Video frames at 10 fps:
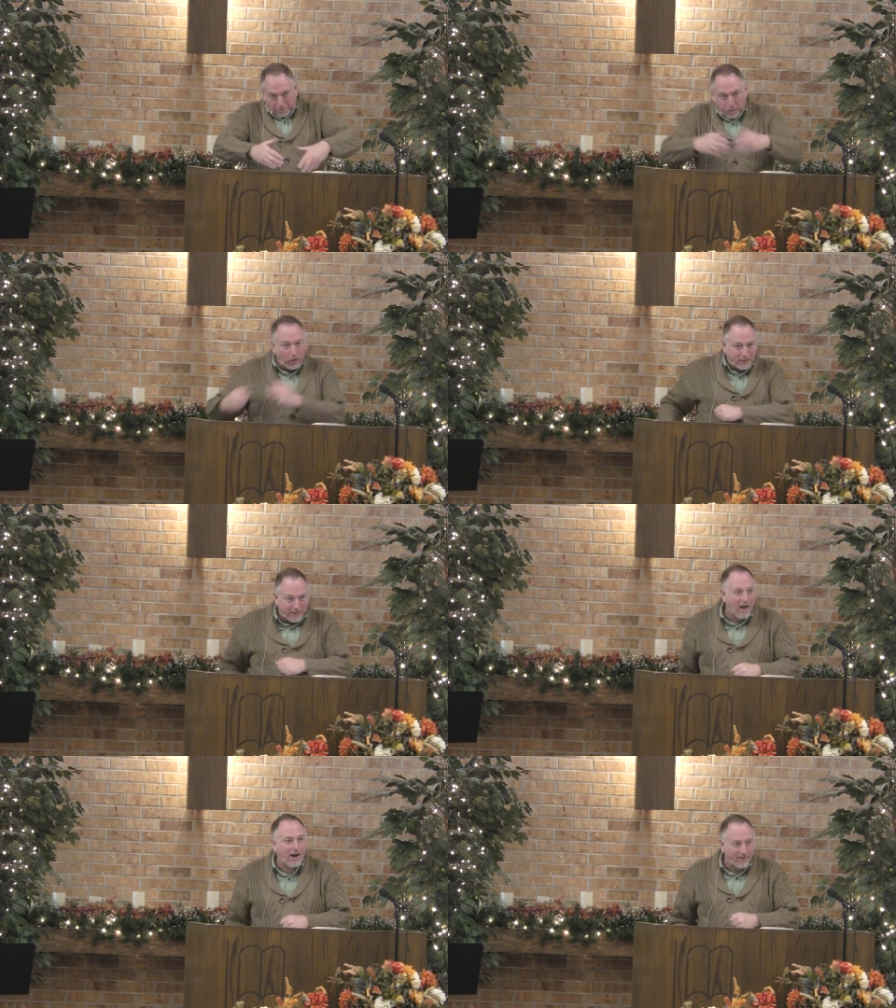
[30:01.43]
put
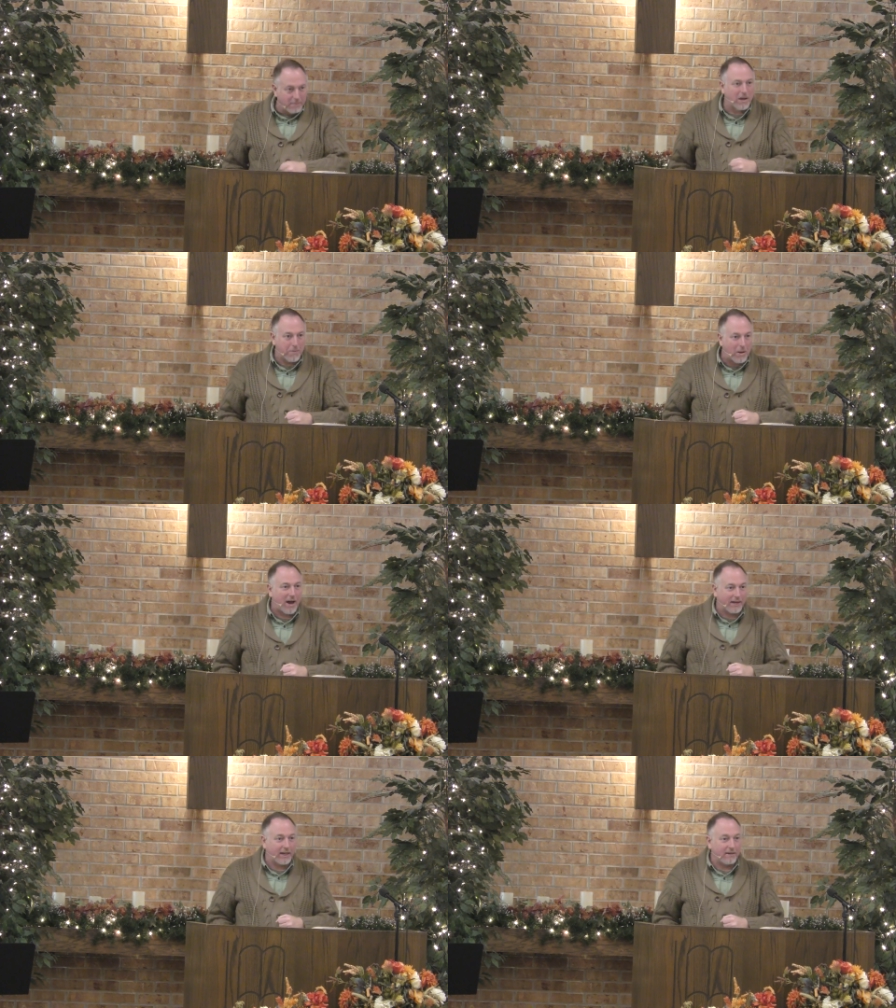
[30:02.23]
God in my
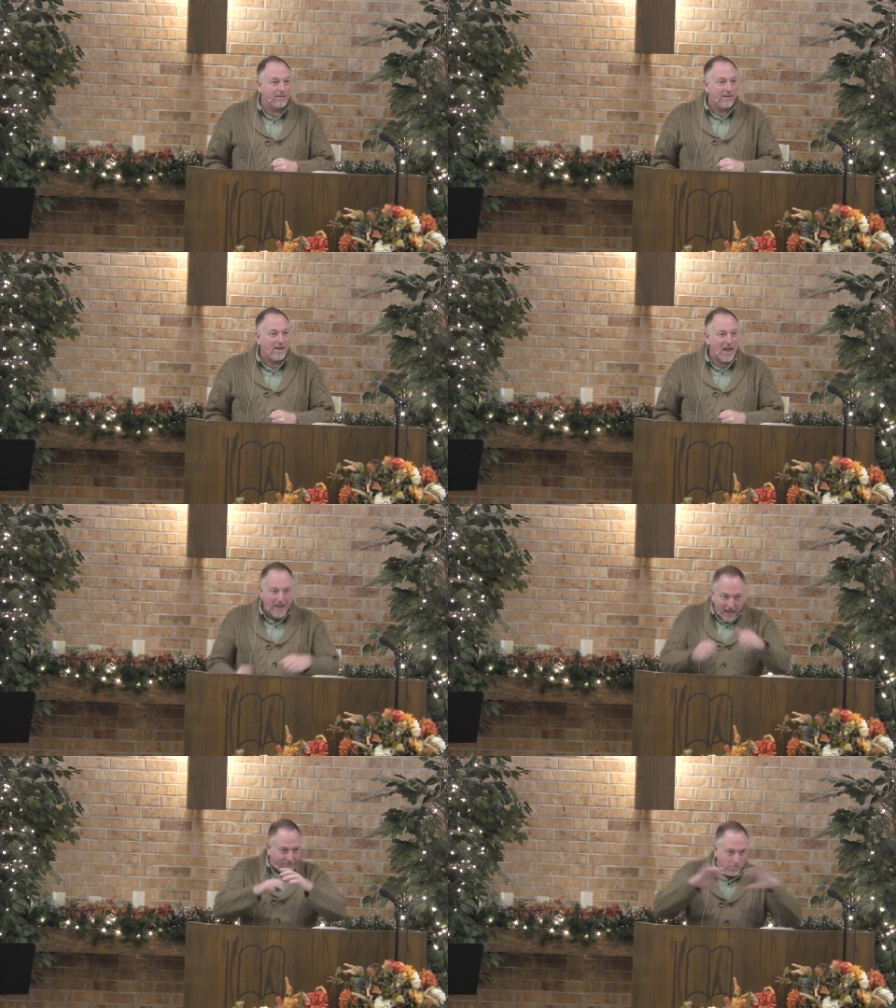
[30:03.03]
pocket and
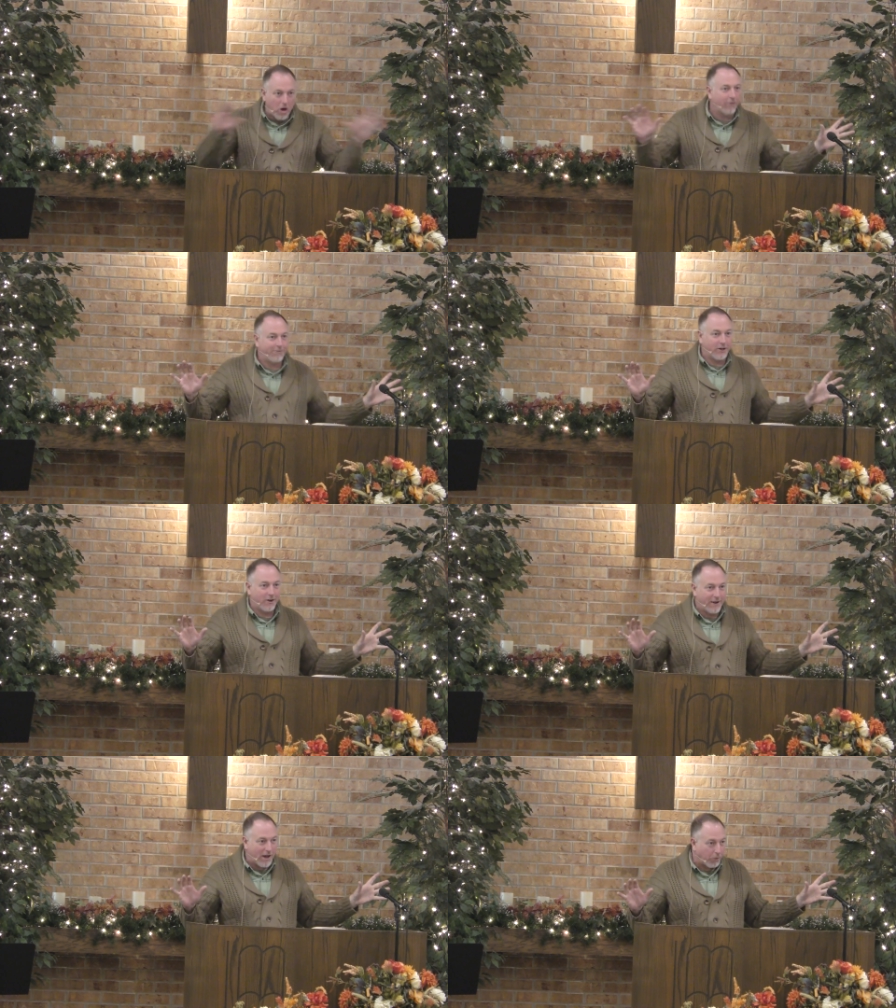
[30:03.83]
have him all
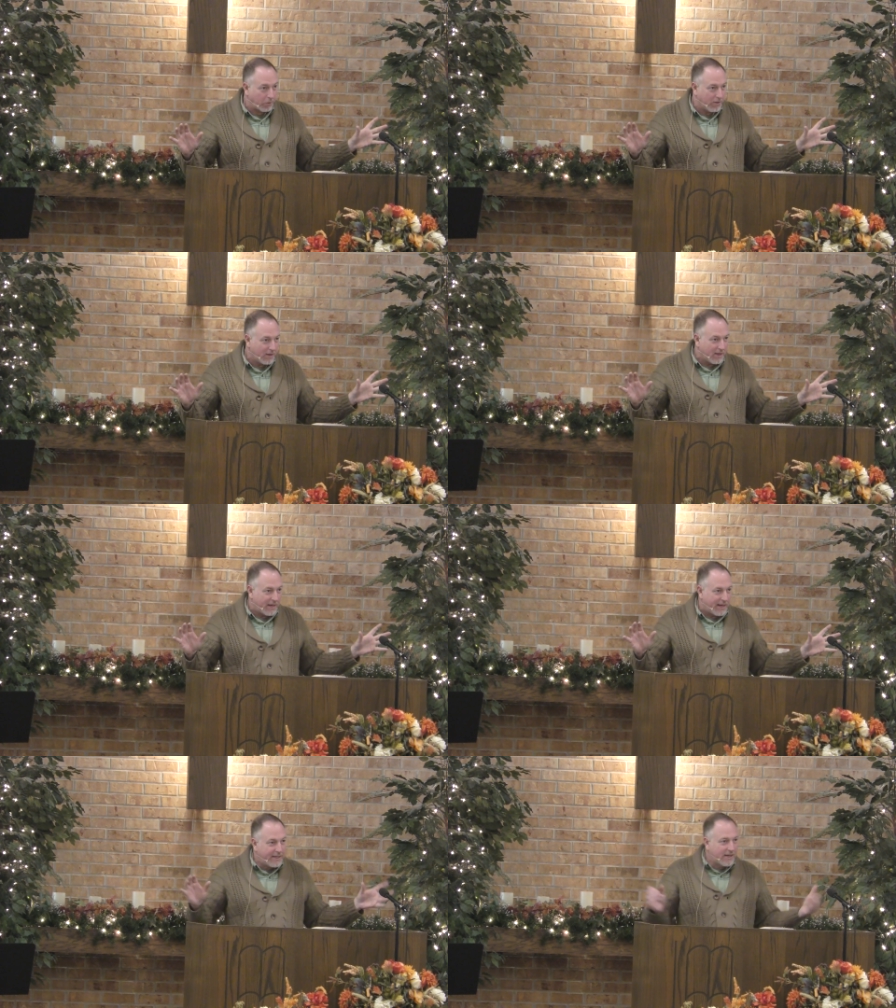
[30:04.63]
figured out.
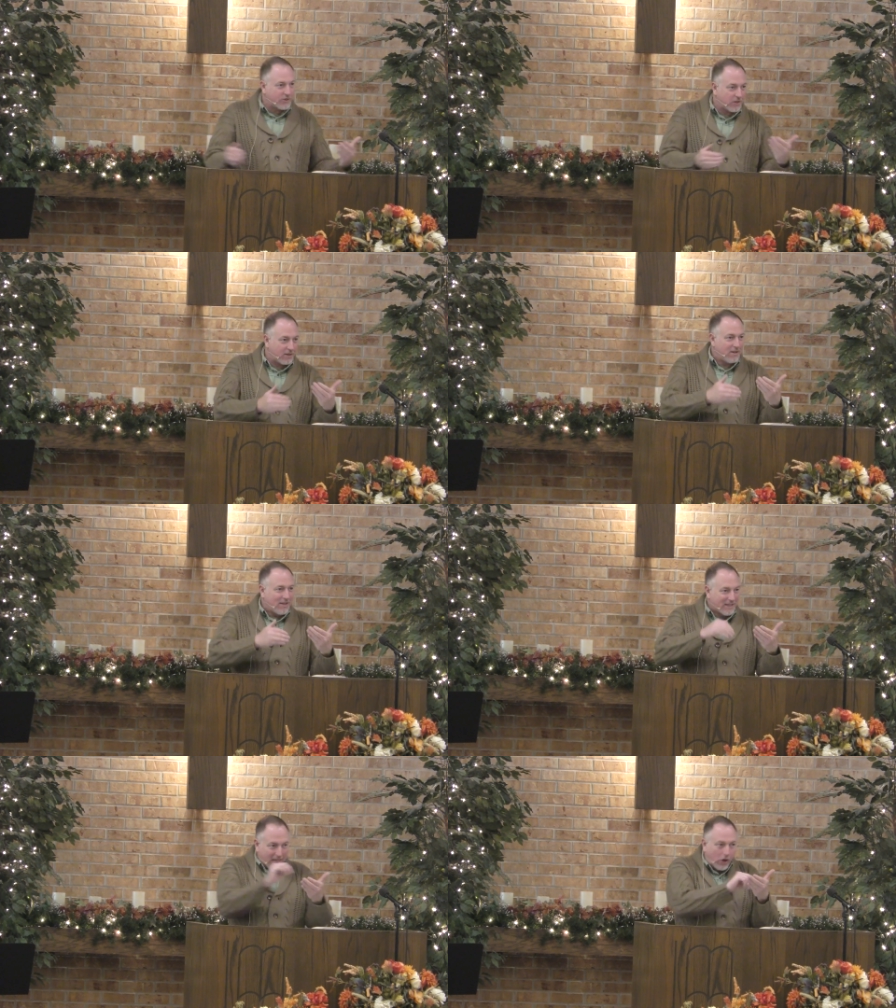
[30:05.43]
He doesn't
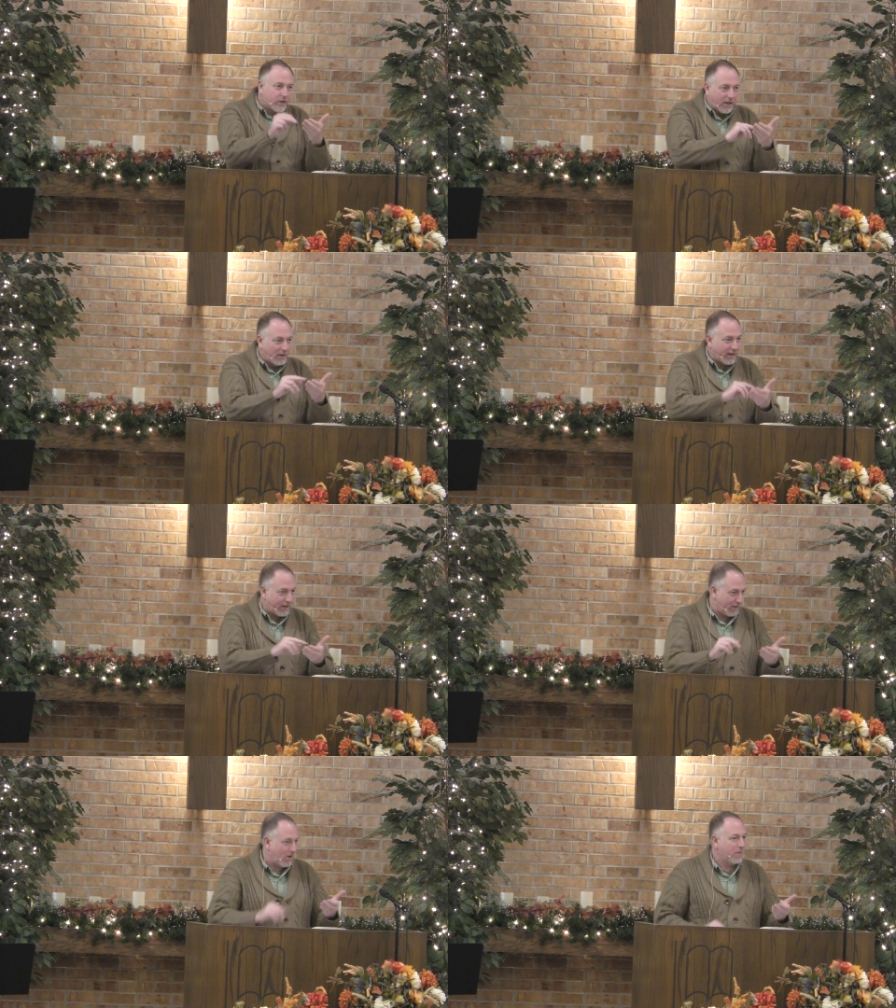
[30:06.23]

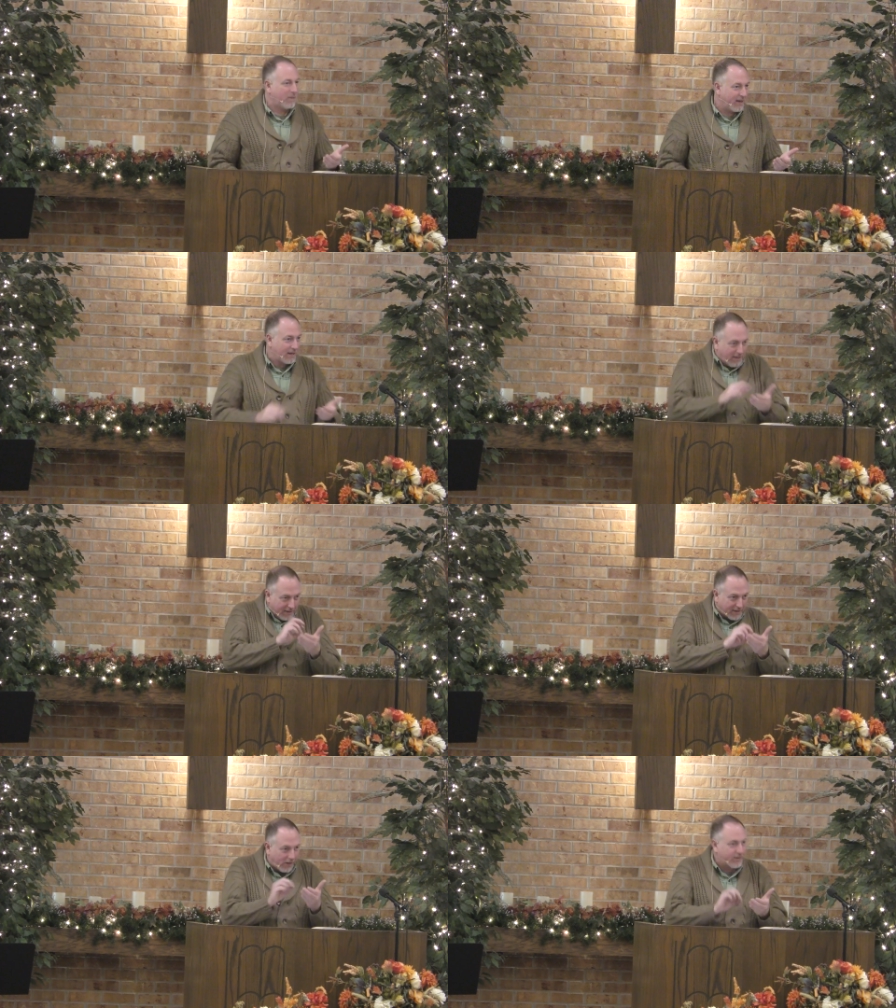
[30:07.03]
calculate on my
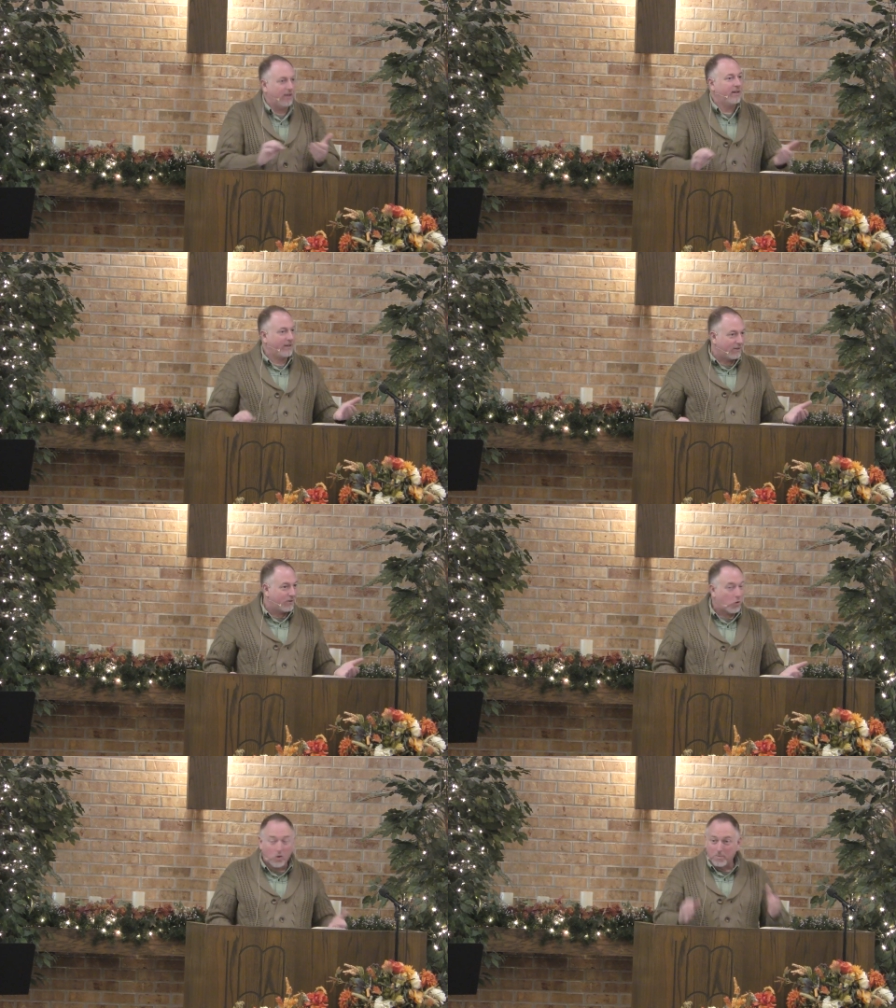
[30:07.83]
calculator
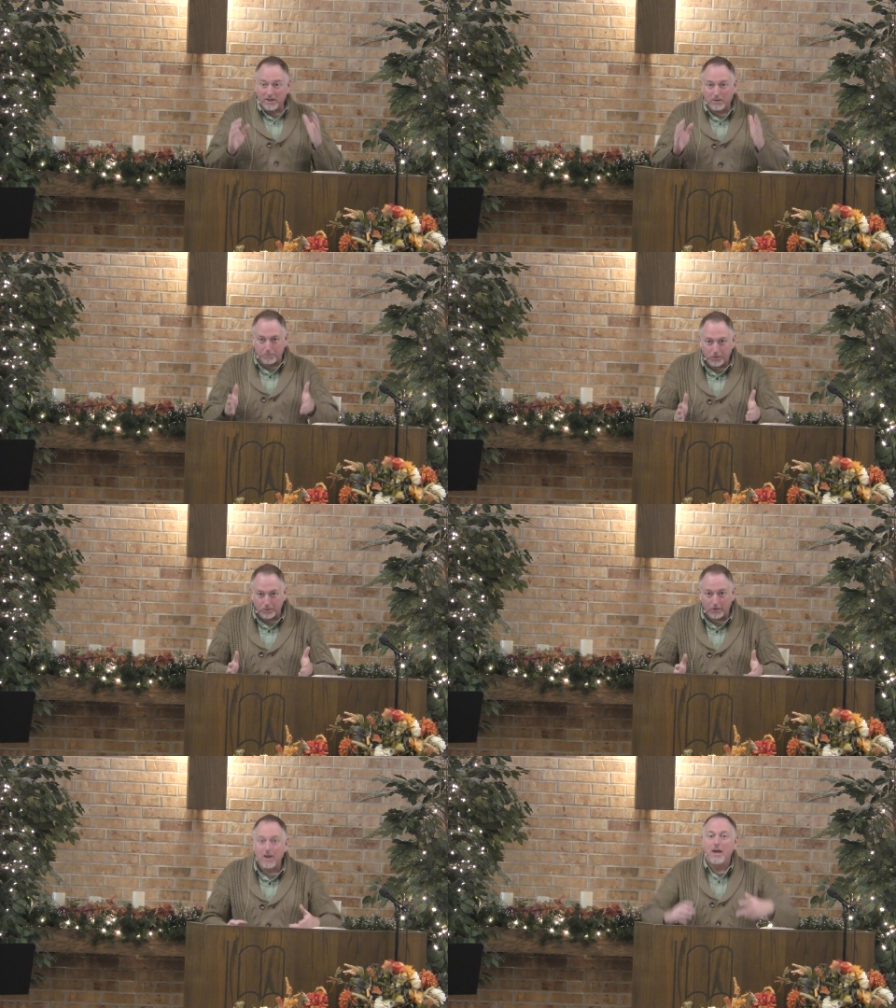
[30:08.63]
or my
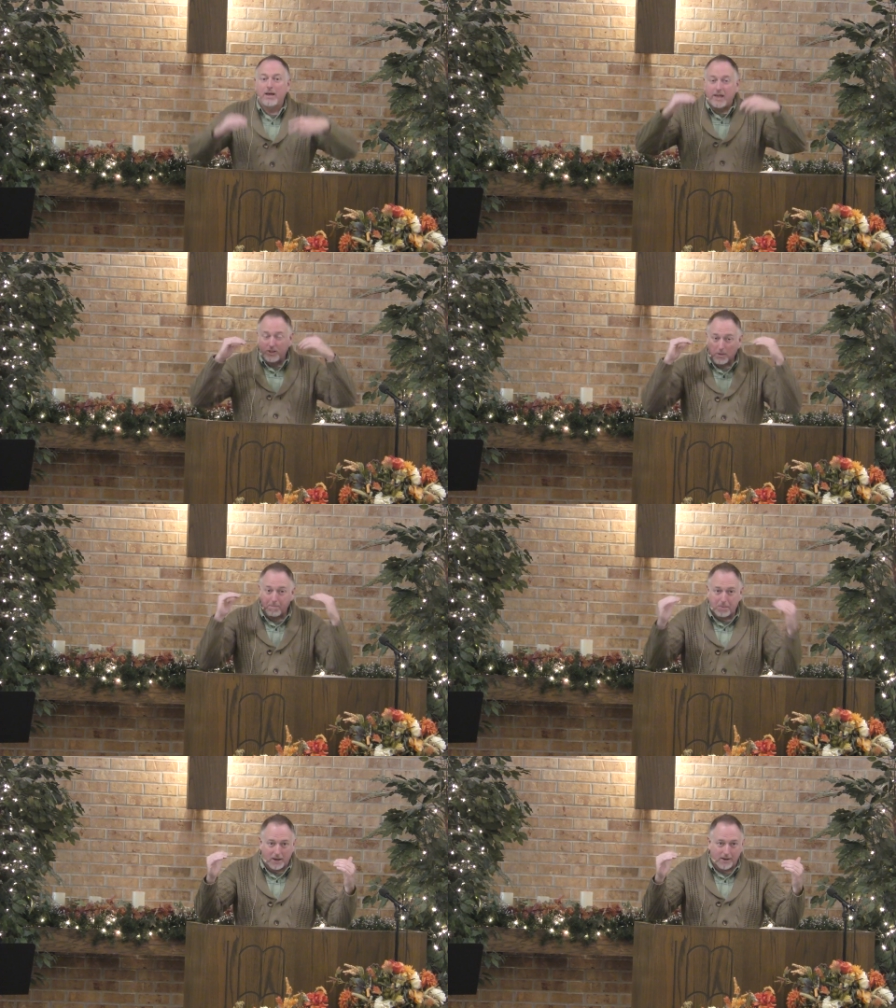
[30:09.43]
computer, he's
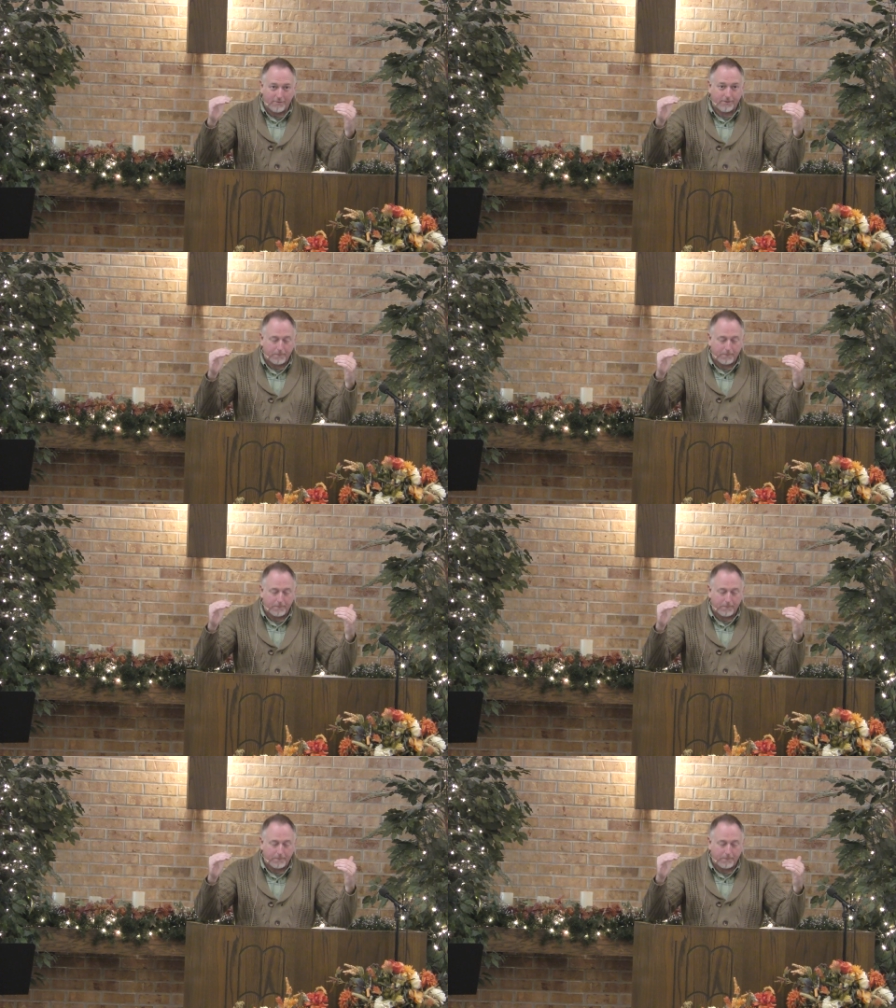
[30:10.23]
above.